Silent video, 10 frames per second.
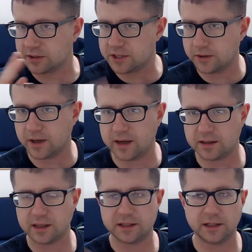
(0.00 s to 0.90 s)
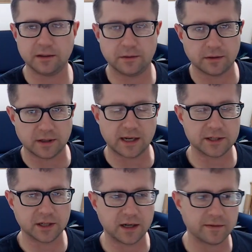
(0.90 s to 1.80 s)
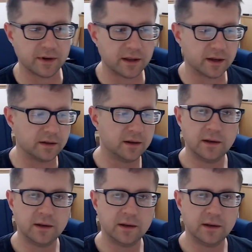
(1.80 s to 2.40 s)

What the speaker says: So I'll take you through the logic and everything.